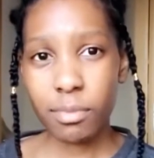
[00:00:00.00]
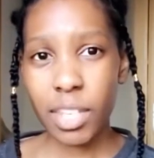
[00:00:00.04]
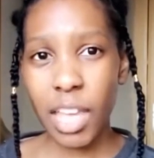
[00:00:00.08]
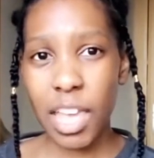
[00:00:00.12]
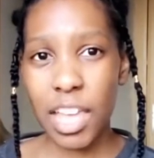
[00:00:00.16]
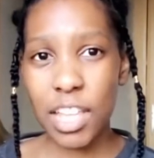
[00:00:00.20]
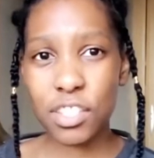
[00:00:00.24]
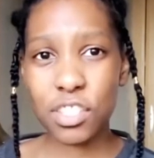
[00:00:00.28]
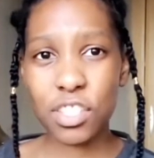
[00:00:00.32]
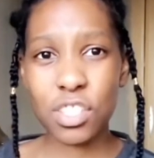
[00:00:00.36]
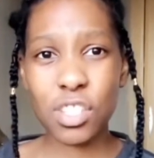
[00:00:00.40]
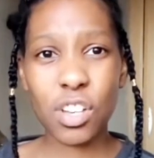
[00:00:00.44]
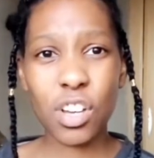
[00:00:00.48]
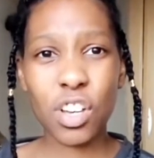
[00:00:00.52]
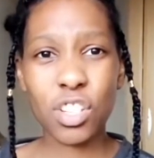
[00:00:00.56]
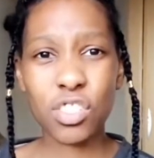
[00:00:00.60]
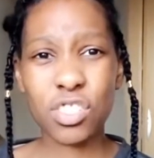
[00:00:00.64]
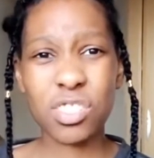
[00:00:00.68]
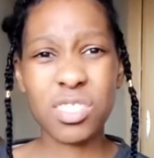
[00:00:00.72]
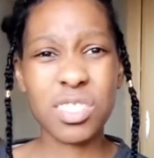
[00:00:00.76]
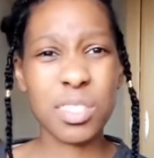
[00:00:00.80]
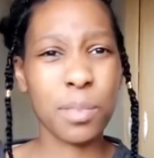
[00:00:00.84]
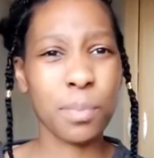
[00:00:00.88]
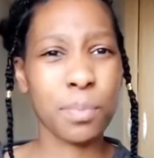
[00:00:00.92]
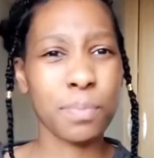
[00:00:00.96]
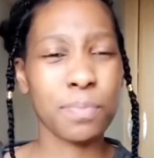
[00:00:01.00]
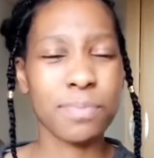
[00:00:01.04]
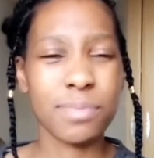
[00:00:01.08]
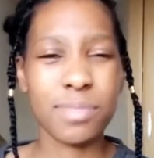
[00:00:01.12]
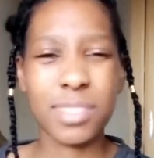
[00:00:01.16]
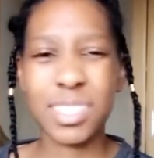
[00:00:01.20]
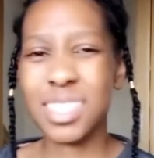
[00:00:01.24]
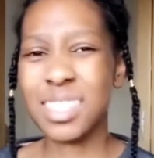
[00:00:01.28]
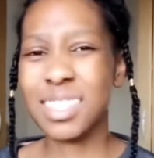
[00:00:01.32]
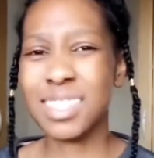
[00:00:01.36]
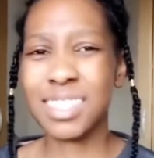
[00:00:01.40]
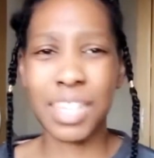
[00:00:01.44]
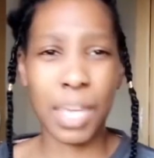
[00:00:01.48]
And so just to
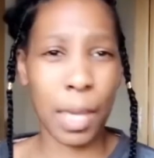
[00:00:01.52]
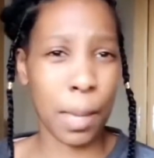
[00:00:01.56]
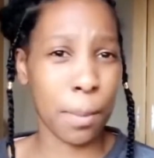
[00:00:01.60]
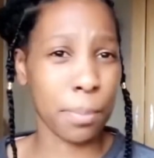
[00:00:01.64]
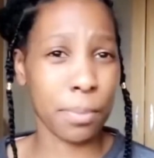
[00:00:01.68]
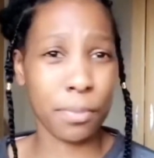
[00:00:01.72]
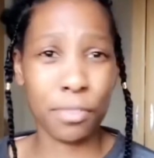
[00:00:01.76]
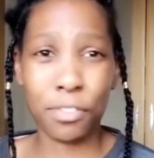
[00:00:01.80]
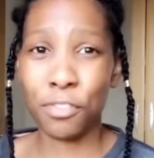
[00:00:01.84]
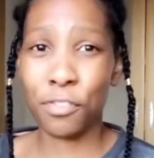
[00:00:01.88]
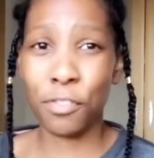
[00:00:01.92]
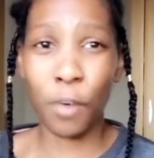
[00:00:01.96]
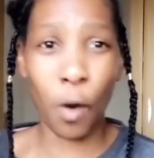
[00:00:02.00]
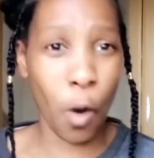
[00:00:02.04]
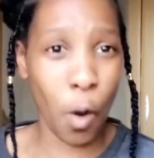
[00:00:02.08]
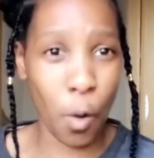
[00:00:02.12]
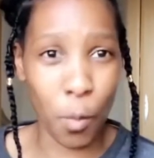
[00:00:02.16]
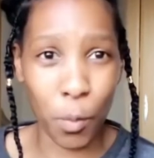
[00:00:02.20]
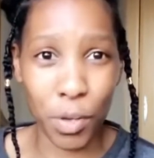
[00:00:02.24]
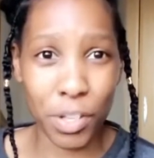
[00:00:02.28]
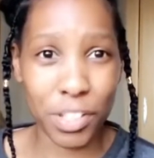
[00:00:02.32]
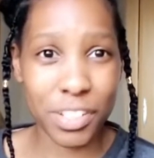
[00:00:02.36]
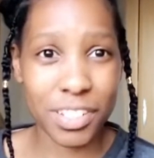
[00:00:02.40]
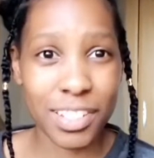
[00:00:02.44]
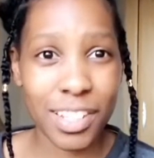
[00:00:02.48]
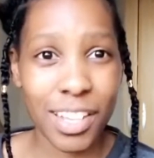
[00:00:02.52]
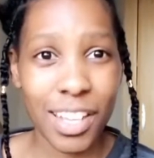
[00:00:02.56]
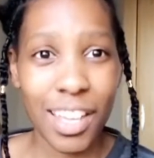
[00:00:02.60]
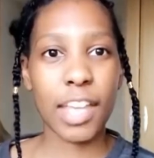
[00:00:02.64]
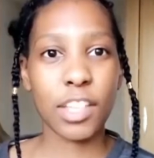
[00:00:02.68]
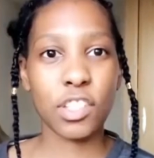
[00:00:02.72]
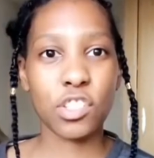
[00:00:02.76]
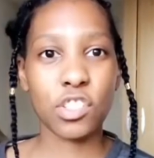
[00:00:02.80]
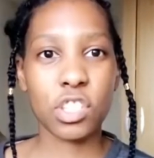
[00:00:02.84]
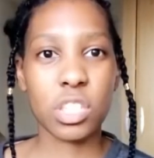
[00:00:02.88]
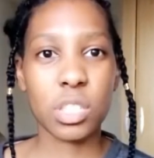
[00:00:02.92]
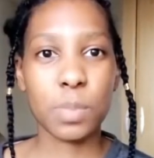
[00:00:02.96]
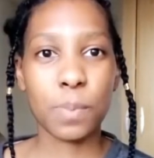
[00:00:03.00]
skip forward, I
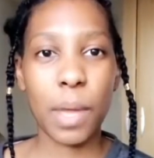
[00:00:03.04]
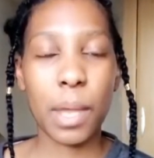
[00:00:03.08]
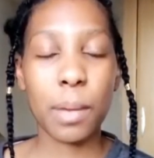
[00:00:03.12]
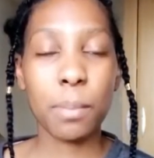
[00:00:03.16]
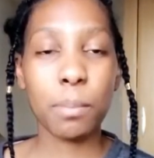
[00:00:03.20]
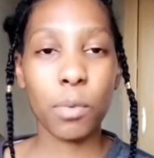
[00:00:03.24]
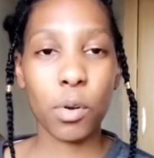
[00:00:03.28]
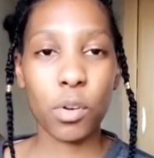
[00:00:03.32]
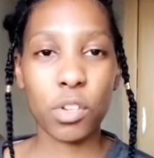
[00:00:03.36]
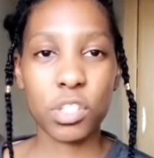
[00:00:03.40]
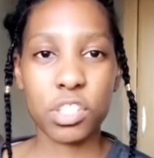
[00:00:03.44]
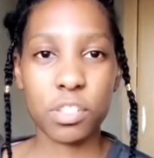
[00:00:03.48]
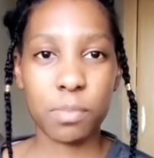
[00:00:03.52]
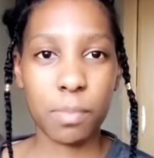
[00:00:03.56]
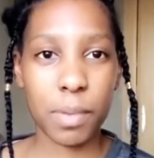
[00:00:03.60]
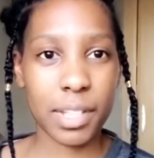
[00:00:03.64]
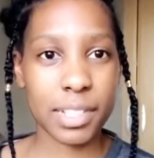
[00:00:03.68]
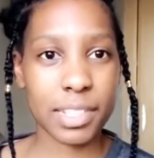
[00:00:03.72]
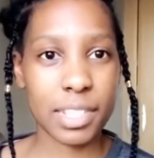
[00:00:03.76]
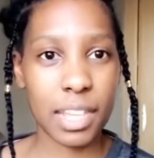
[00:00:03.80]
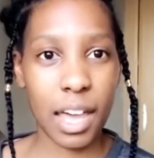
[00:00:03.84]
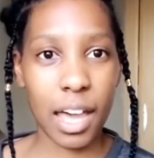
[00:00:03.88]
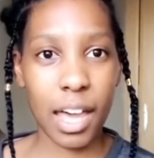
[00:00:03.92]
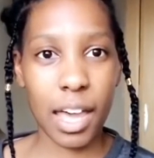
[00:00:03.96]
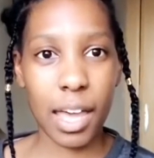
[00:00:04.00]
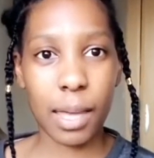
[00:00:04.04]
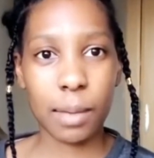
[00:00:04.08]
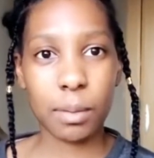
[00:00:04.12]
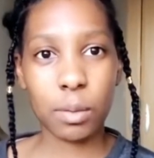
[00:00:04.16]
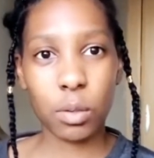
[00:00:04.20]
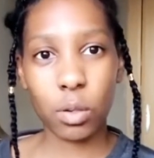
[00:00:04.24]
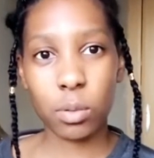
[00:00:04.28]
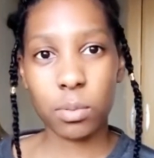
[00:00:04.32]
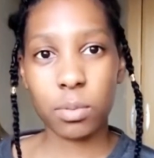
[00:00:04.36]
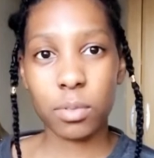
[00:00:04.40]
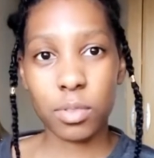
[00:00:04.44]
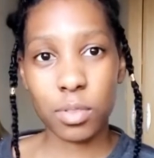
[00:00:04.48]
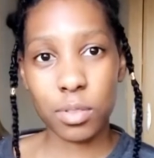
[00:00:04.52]
just spent most of my time
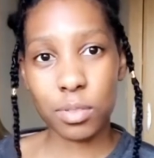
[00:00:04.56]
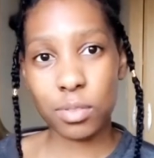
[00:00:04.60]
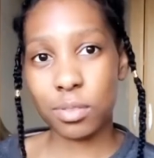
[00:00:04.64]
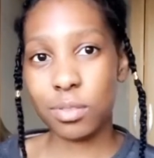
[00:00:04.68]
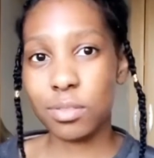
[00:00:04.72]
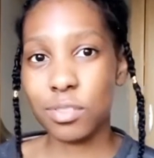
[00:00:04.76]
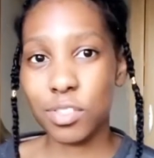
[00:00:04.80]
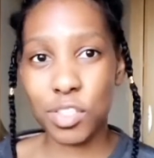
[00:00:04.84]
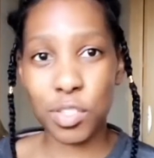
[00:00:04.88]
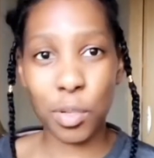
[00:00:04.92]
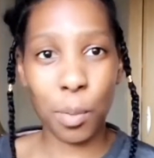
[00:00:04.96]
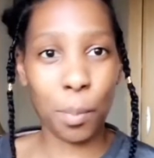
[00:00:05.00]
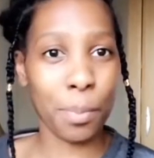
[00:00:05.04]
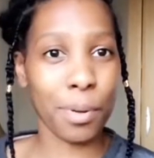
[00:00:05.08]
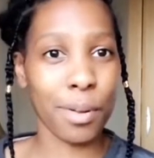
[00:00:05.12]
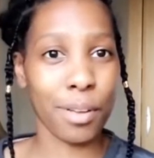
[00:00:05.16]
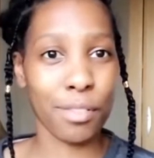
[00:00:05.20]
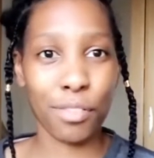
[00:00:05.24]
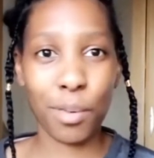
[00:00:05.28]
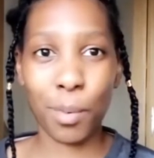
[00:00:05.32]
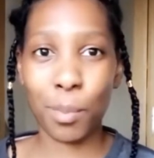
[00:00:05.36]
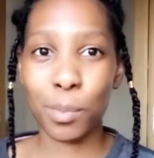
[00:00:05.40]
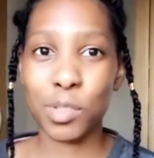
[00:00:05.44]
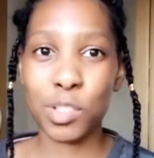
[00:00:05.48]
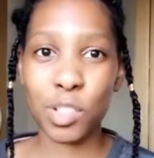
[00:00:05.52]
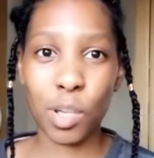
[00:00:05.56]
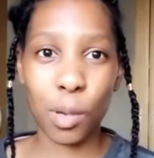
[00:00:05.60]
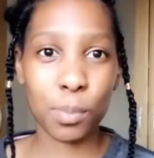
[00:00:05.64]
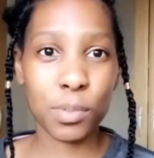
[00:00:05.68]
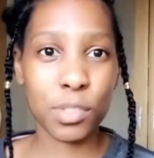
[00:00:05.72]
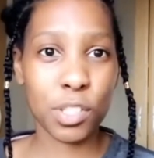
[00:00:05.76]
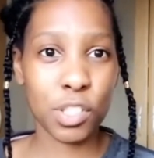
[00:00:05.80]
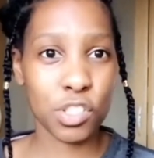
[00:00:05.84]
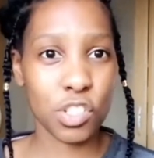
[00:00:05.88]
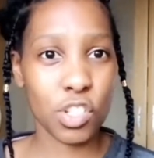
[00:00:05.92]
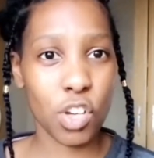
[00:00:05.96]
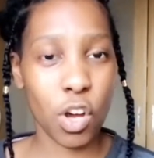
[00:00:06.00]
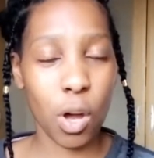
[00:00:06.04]
jumping from job
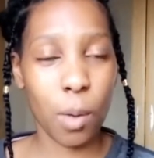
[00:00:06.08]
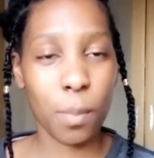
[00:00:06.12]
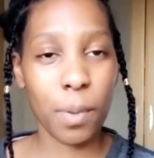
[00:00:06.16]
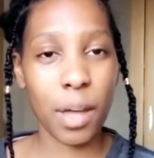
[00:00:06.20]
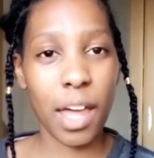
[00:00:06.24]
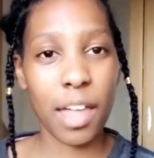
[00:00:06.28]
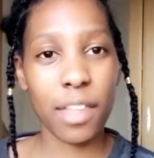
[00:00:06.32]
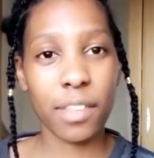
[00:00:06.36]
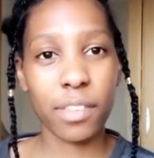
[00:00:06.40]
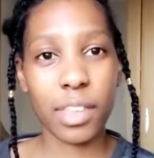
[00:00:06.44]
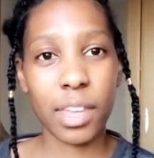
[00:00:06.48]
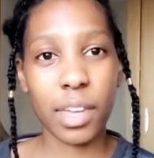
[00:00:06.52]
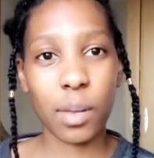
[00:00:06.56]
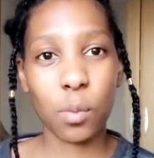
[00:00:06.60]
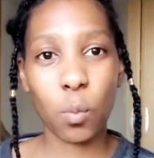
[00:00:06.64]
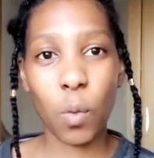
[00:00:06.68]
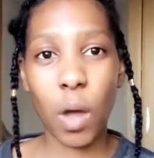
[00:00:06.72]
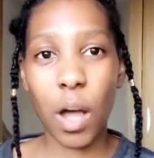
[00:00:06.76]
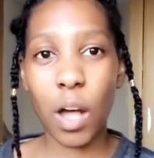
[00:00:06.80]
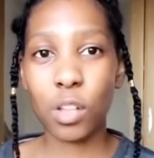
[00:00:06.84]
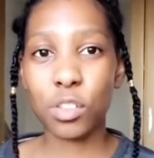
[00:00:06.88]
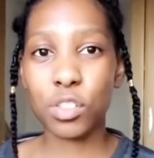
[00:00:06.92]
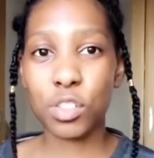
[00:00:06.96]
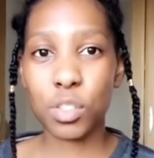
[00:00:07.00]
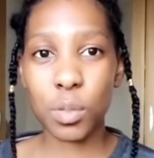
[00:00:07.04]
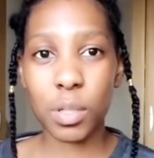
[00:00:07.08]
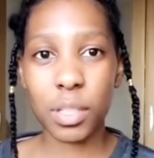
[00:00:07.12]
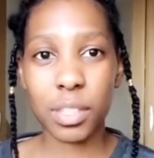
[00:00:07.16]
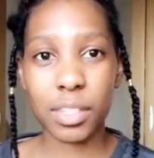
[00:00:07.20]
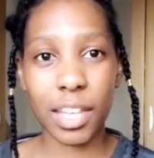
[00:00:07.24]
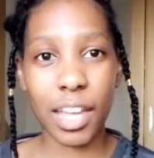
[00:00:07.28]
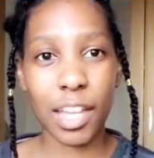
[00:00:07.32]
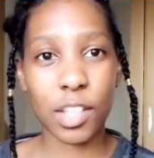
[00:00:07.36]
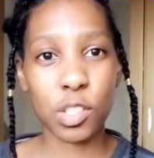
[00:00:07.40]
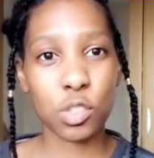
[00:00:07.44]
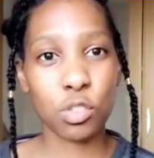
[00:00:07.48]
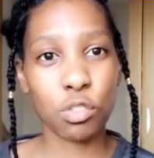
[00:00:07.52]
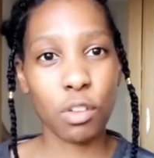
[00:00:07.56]
to job, and then while doing
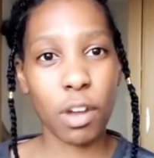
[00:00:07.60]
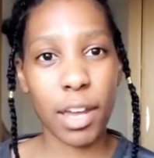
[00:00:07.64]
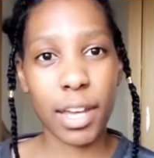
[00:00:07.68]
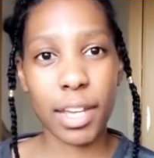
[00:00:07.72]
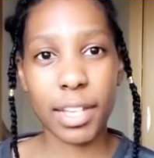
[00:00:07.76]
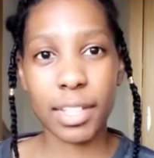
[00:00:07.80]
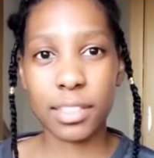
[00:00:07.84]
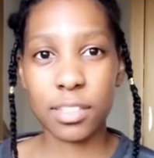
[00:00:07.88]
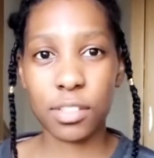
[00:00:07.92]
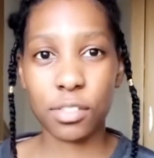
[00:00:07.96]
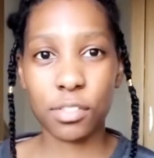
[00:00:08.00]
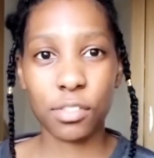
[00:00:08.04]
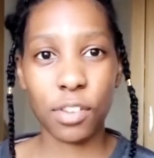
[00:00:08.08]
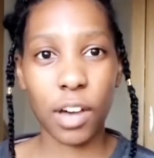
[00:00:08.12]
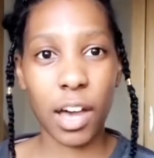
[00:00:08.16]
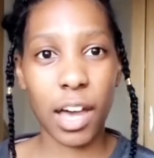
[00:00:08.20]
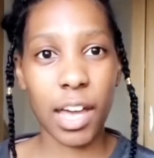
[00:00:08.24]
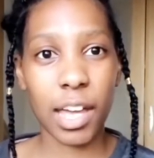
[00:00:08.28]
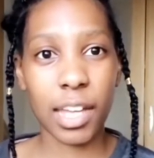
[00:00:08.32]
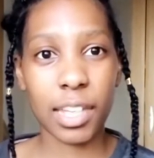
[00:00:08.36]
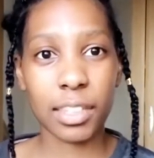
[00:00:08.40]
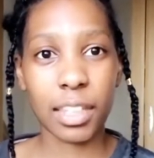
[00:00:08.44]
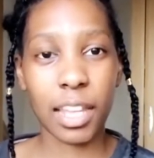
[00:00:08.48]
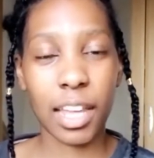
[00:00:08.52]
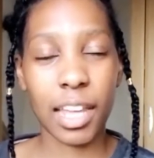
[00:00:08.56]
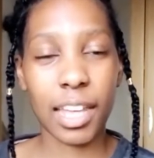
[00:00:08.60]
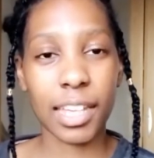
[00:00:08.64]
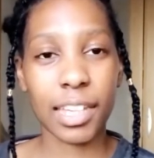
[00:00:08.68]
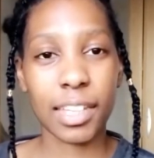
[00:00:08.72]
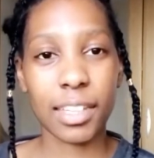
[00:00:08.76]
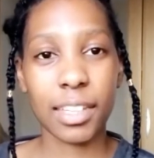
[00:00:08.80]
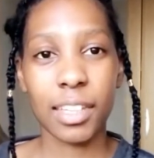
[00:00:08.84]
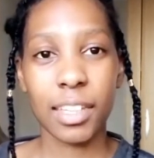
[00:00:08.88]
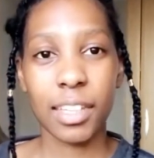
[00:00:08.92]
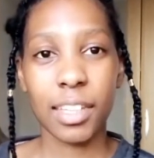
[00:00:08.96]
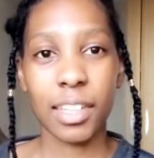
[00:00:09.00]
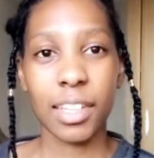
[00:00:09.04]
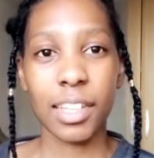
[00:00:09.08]
that trying to find like
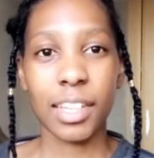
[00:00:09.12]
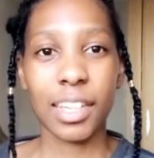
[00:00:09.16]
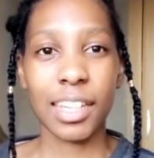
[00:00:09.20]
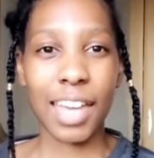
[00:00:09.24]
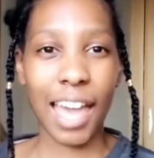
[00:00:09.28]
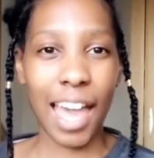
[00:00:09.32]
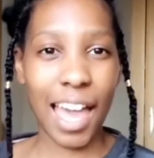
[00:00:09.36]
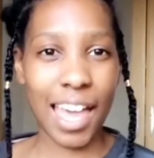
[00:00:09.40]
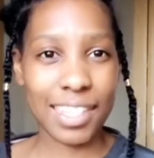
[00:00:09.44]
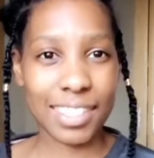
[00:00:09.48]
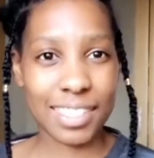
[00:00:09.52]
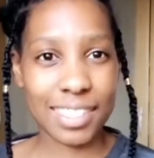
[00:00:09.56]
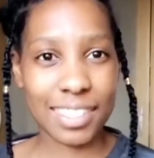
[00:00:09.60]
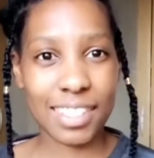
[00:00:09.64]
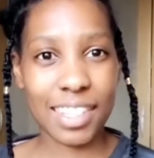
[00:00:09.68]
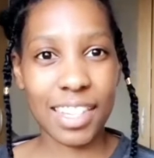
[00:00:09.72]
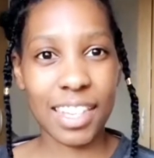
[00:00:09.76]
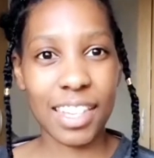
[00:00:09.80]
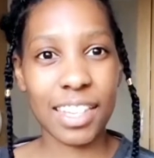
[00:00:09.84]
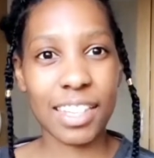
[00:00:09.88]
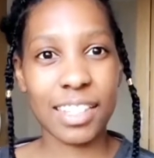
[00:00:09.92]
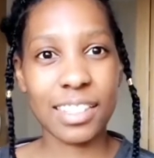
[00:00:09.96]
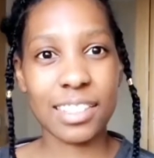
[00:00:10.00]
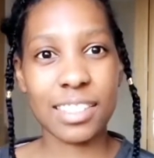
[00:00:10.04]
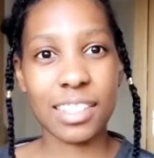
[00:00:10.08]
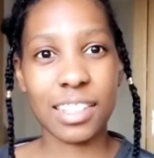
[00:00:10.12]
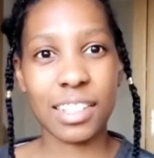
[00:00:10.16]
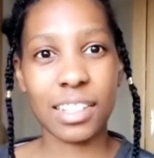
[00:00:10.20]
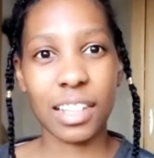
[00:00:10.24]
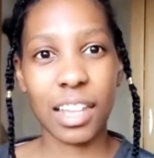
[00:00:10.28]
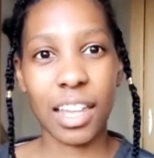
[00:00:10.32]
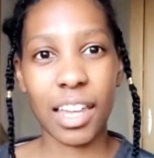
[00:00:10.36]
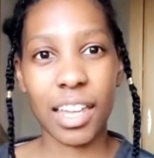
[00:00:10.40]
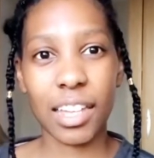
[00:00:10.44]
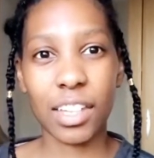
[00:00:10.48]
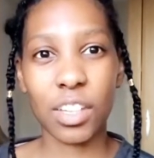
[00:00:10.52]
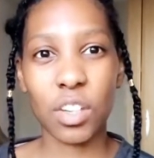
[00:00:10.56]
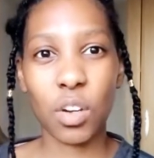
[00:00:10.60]
castings and
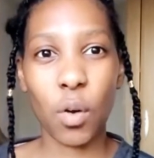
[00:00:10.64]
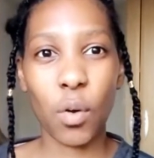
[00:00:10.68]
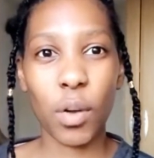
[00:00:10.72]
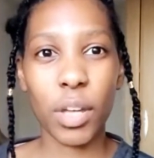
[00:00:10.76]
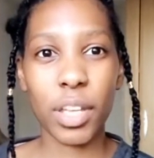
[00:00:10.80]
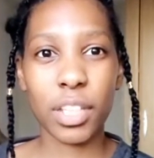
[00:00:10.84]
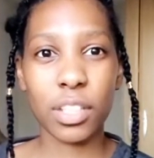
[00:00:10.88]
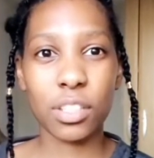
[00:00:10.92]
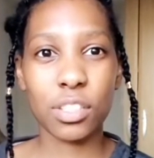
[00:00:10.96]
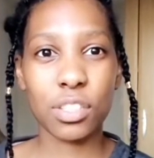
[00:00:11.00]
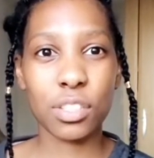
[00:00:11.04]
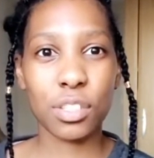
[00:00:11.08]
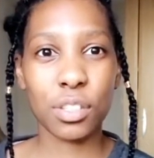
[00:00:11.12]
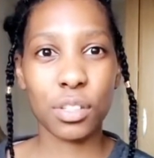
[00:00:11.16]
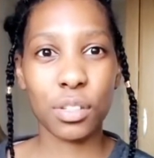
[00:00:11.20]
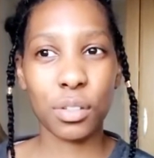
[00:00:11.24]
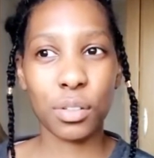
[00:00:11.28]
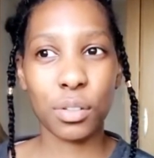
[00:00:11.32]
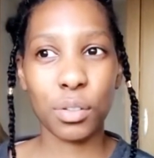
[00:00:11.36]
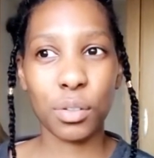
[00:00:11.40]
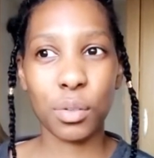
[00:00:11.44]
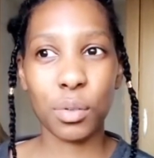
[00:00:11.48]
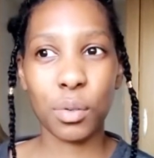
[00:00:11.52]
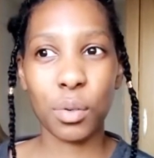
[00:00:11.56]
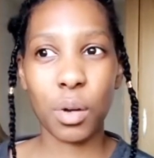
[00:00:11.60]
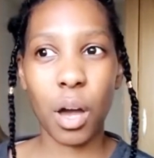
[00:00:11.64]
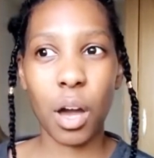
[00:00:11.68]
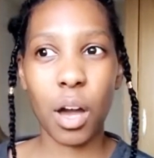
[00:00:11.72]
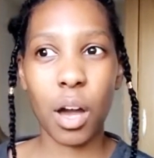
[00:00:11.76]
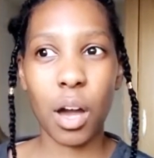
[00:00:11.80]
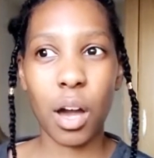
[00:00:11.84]
like going to